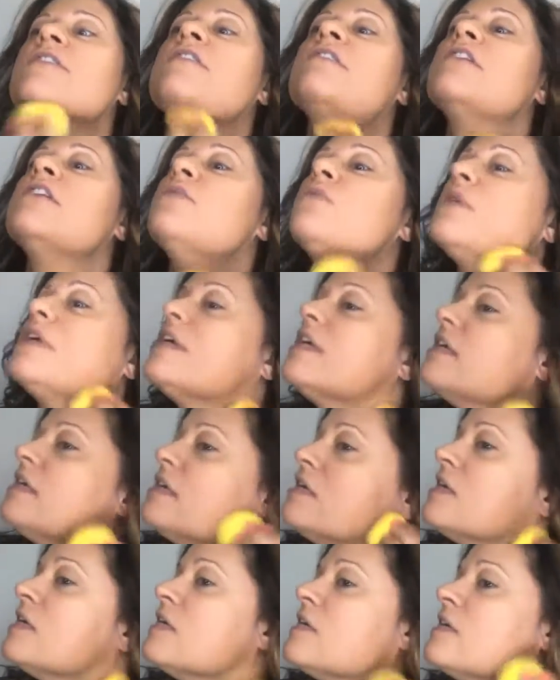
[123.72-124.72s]
Then you want to
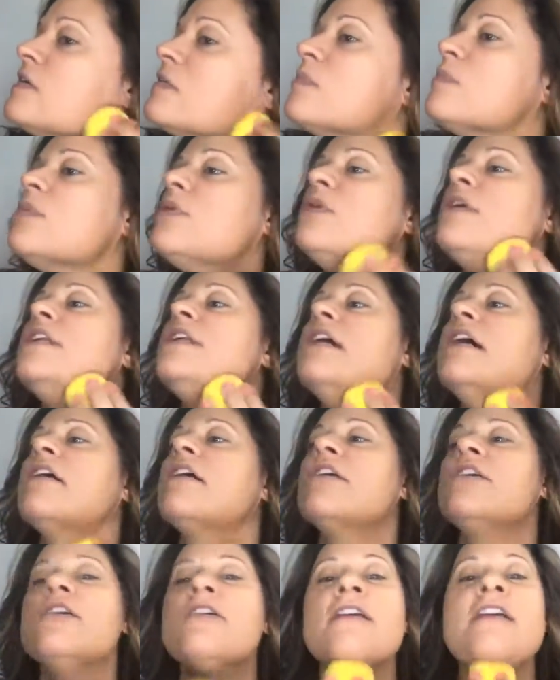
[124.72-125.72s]
pull it down
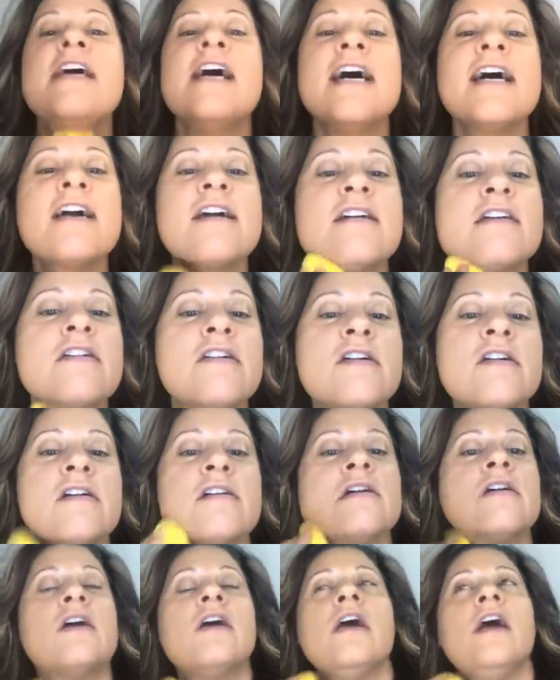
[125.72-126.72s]
on your neck.
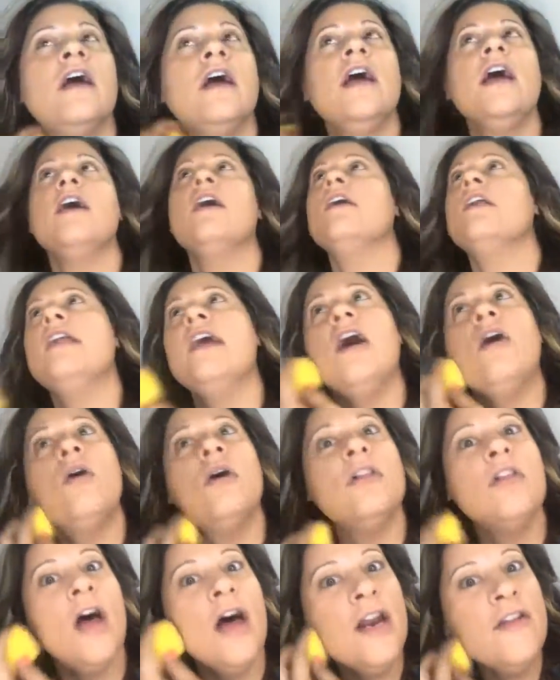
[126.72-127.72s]
Now a
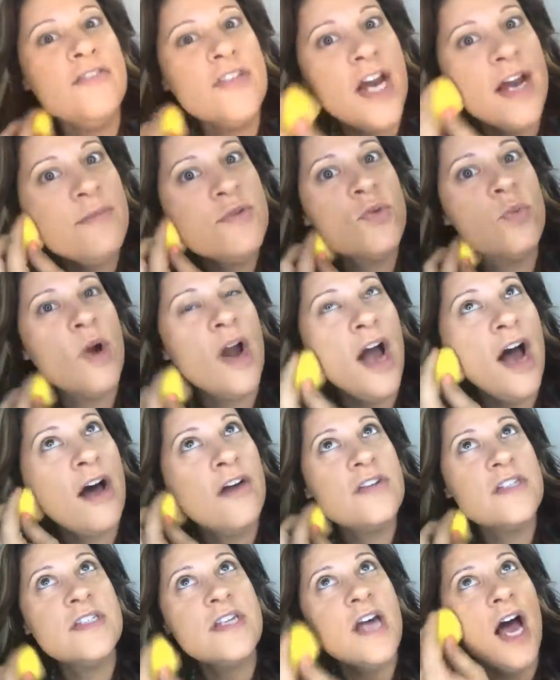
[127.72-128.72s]
lot of times we're
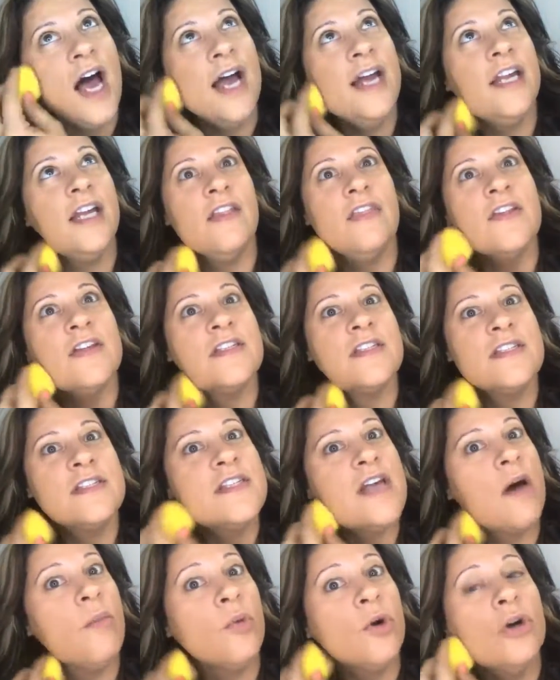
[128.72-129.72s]
outside in the
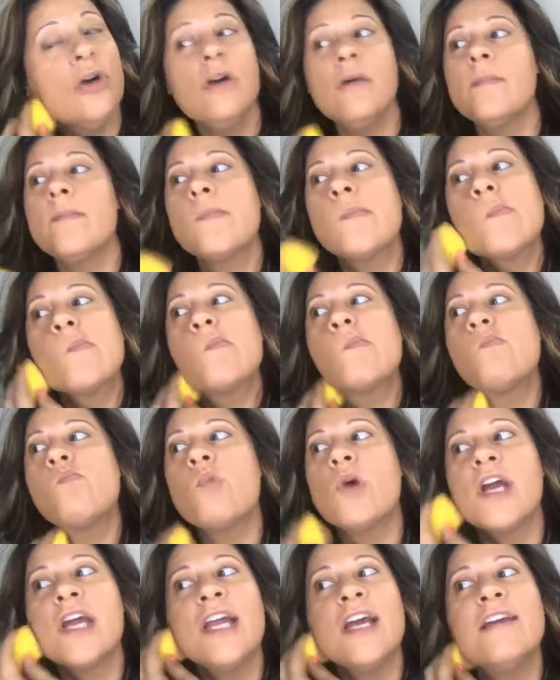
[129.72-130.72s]
summer, we're
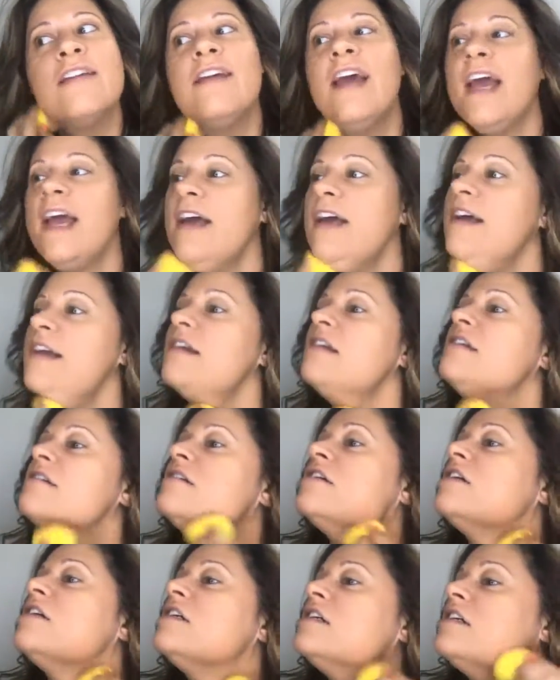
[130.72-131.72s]
getting a tan,
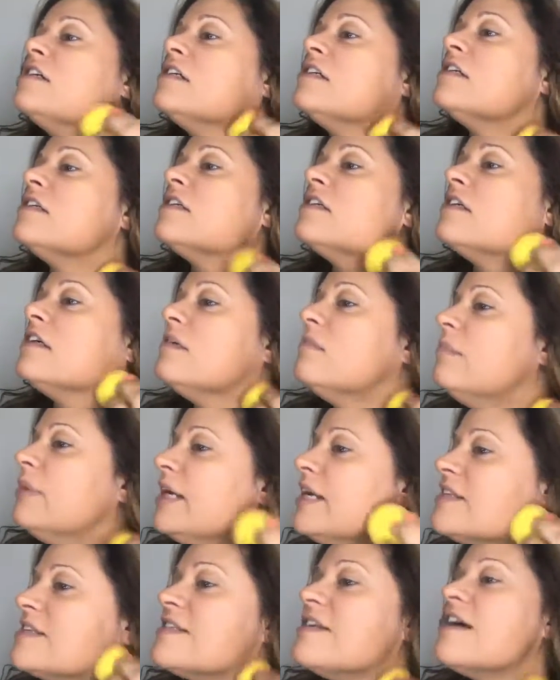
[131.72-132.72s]
but
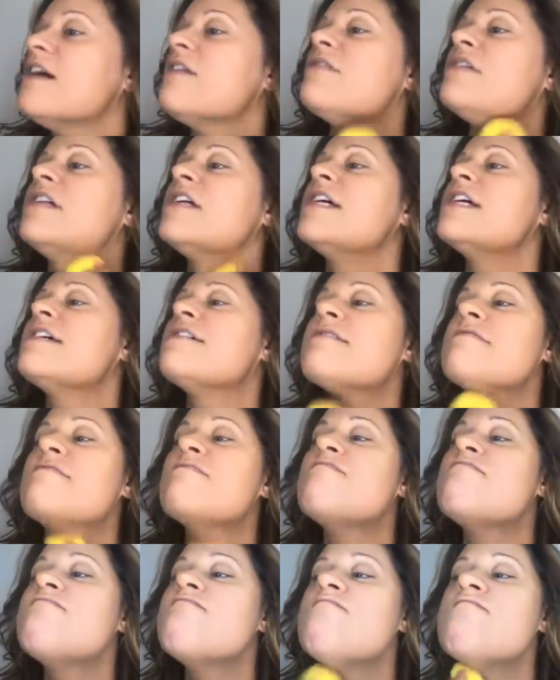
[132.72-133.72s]
it's not really
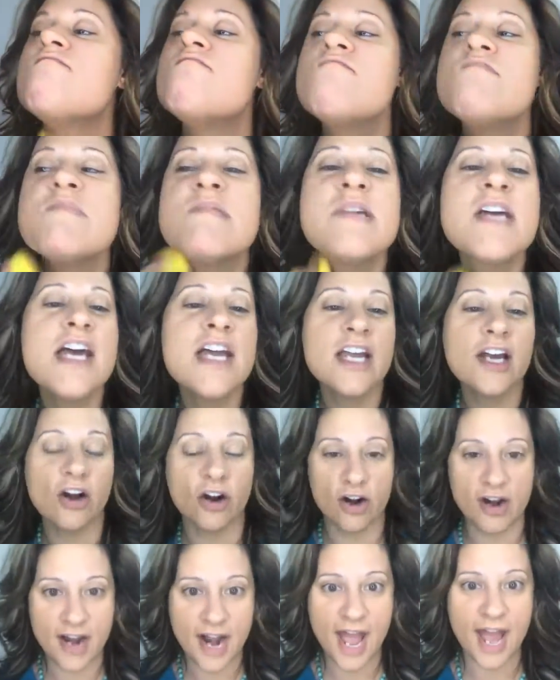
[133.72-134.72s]
hitting our
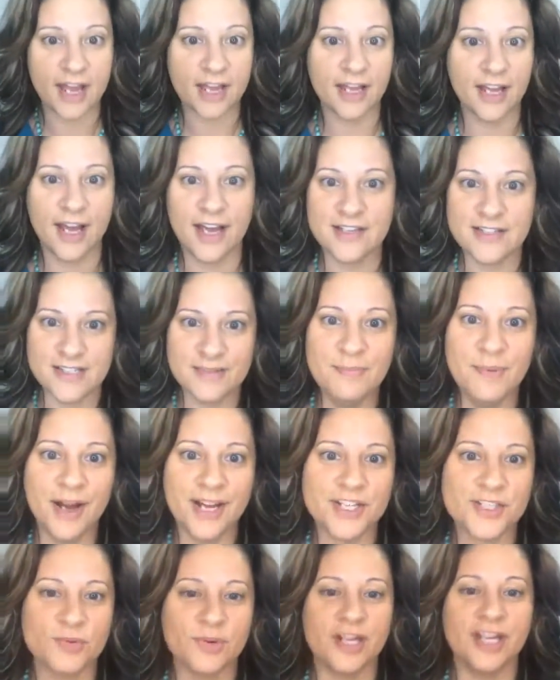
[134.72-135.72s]
neck as
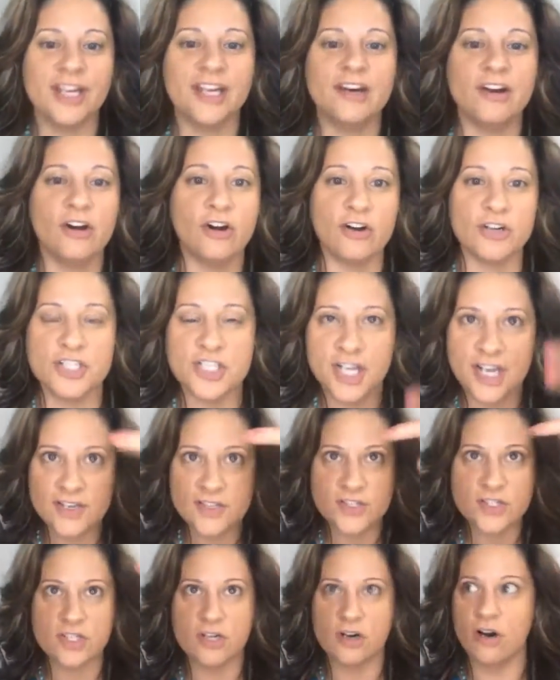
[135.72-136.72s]
much. We're getting it on our
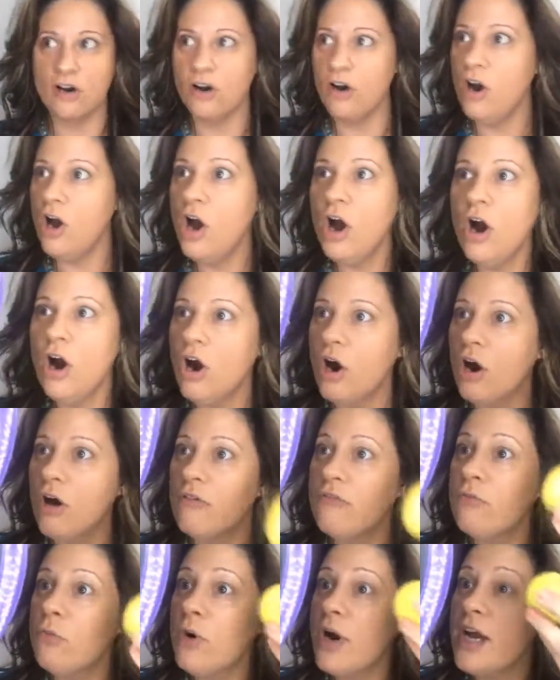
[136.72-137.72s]
chest and our
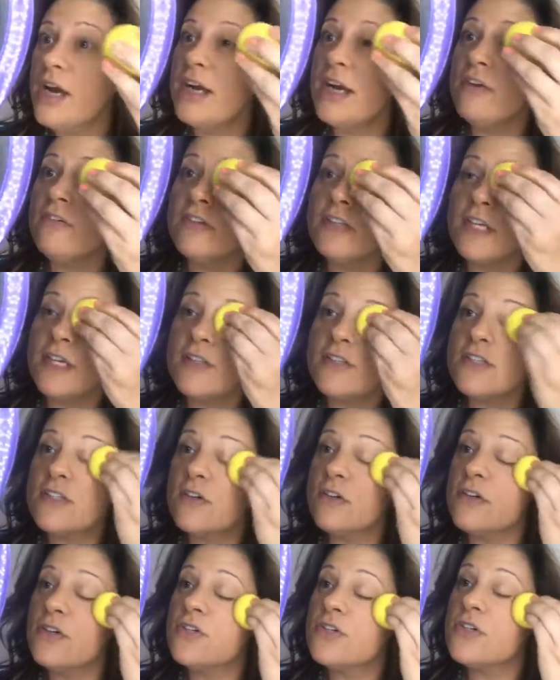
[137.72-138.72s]
forehead and everything, and so
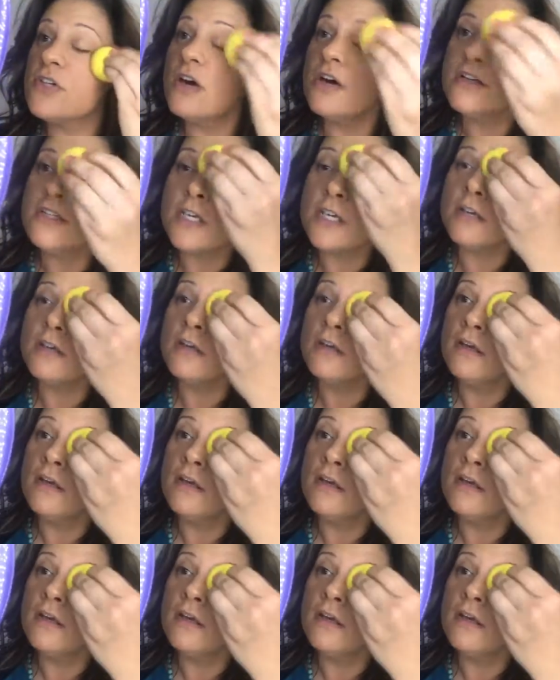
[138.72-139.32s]
you start to